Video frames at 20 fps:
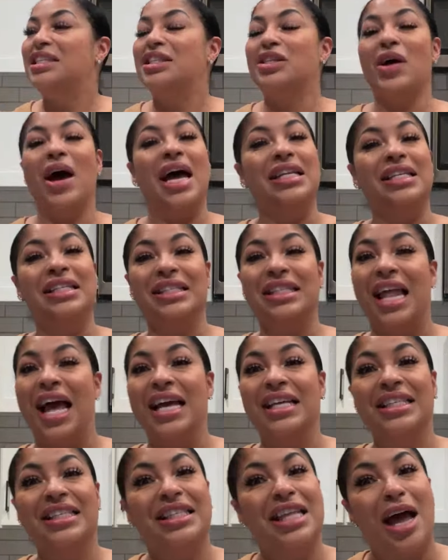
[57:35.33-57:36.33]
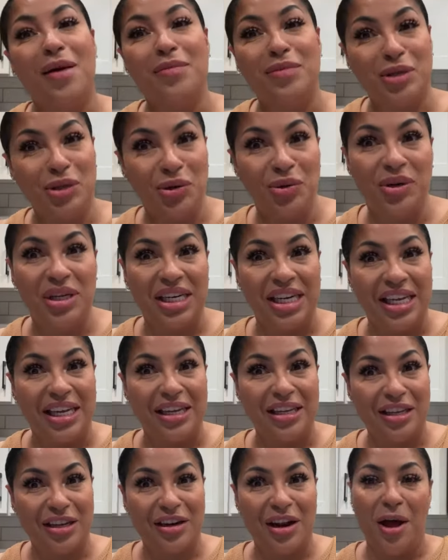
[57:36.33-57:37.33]
so I just like stopped doing it,
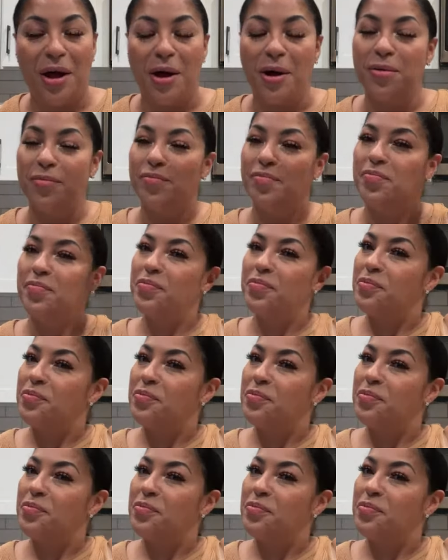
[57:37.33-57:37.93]
you know.